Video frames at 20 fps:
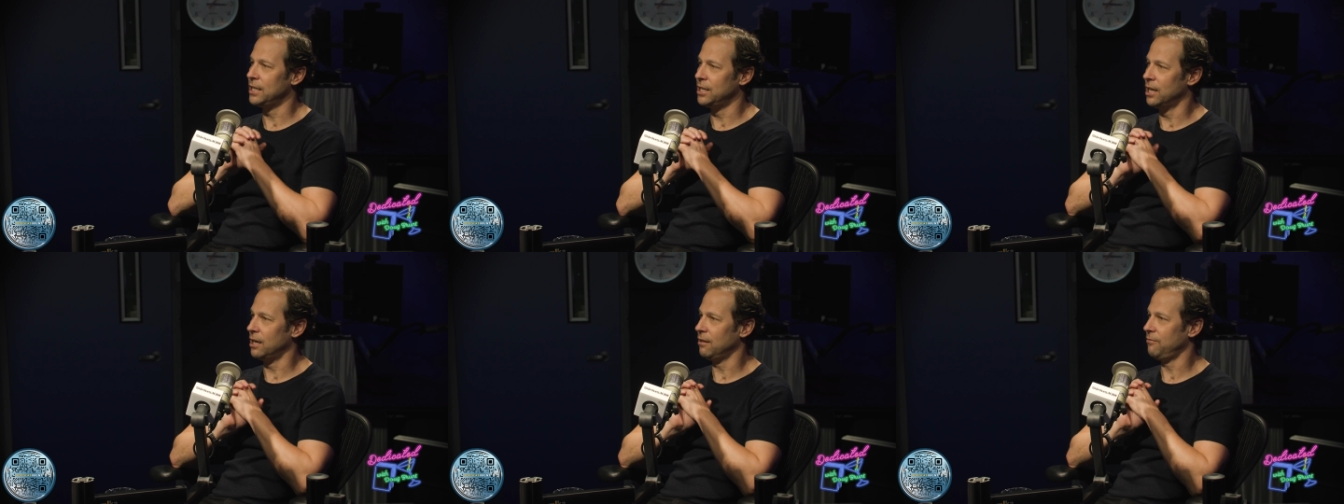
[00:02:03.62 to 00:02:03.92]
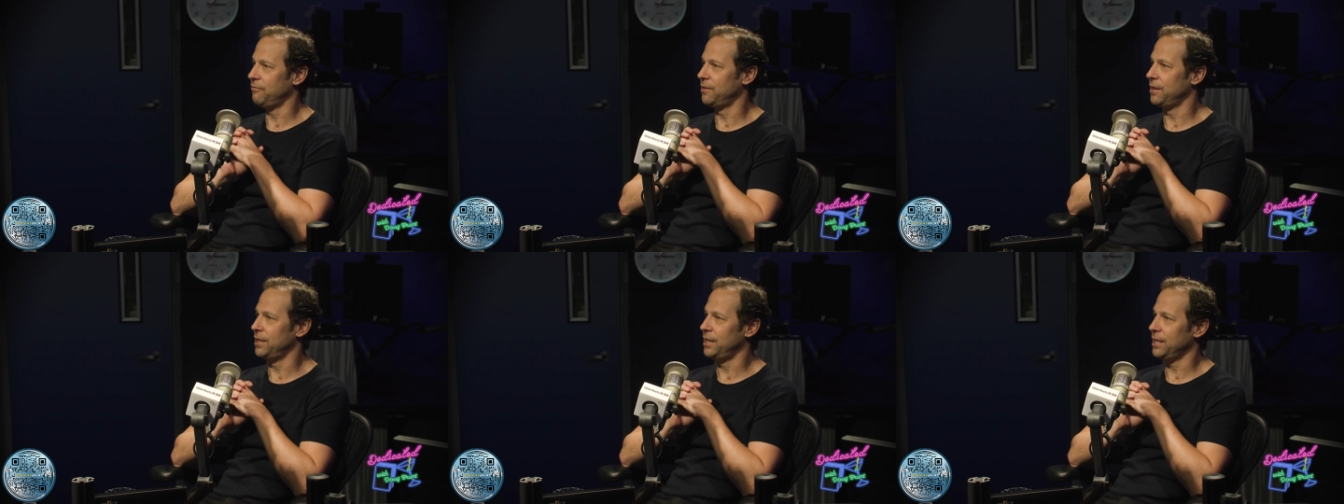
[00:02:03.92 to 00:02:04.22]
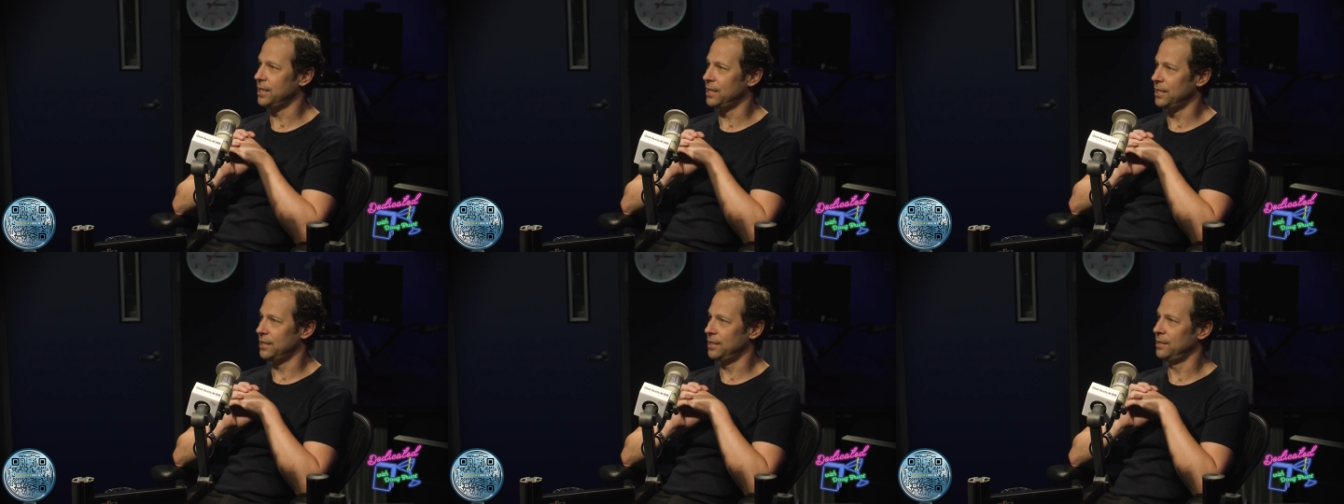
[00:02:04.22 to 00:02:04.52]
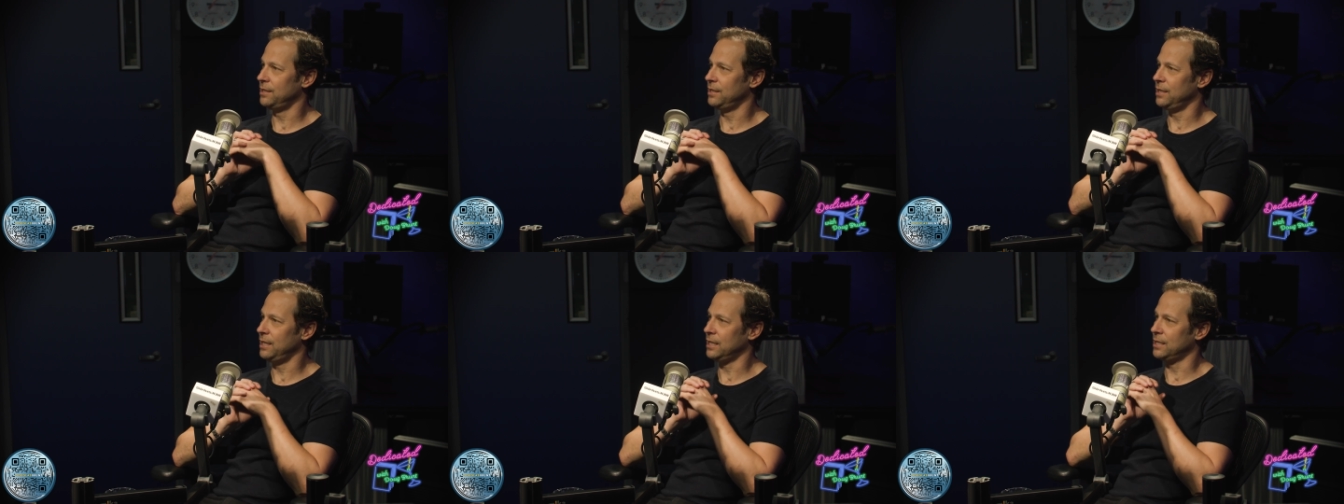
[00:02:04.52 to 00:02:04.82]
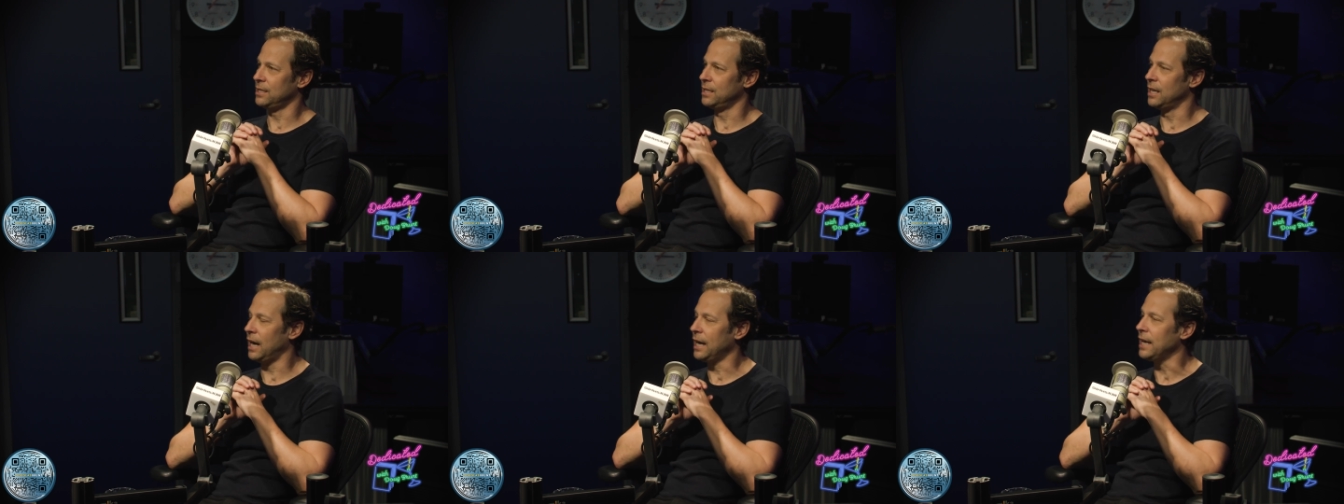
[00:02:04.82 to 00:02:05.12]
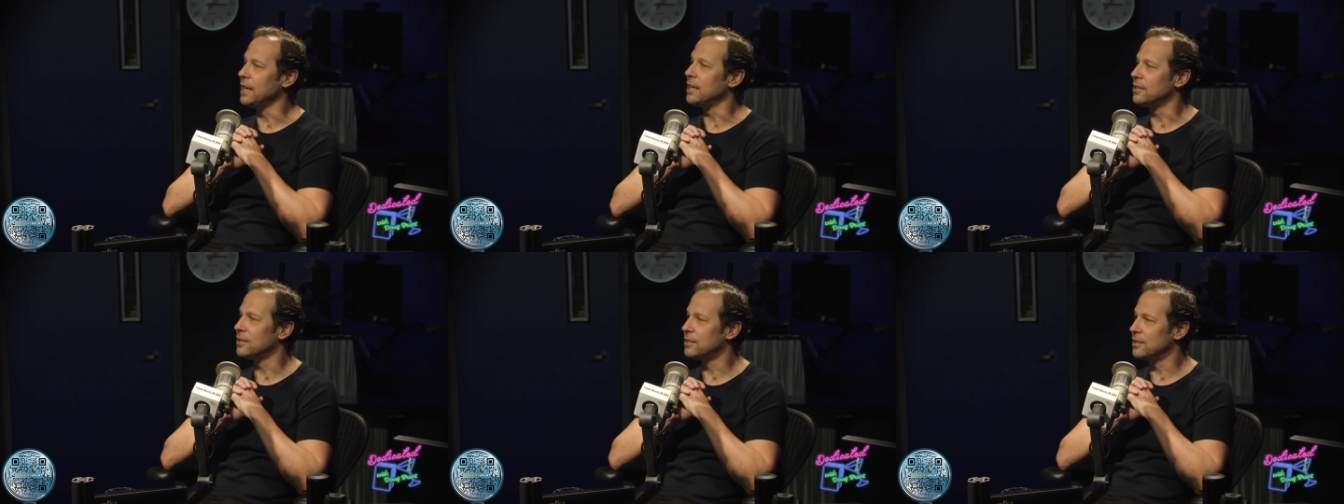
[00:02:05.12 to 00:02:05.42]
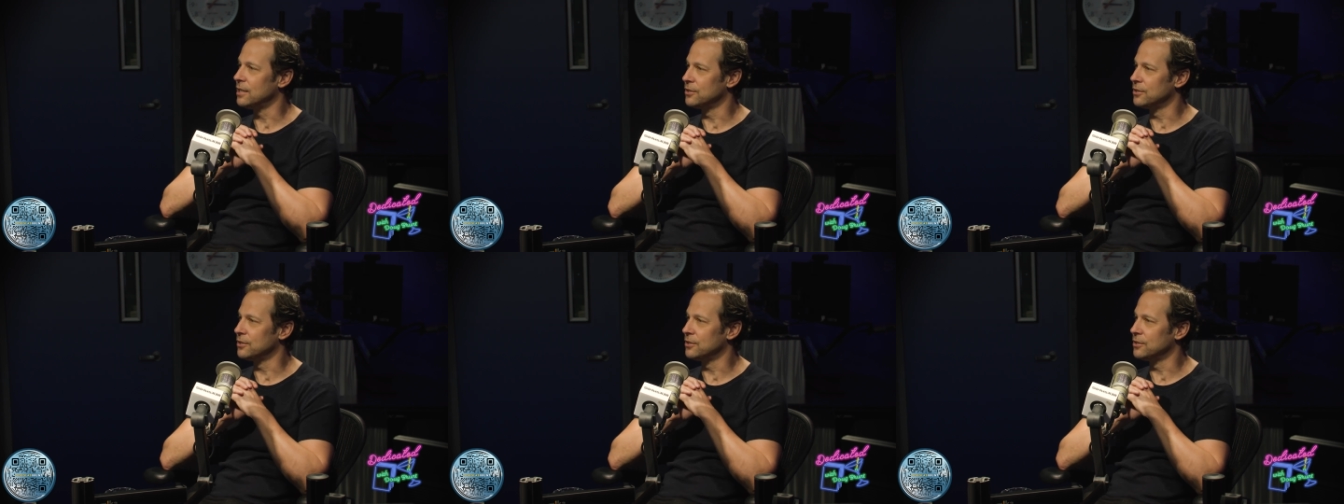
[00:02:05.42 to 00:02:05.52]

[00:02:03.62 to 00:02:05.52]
enough that it can ignite.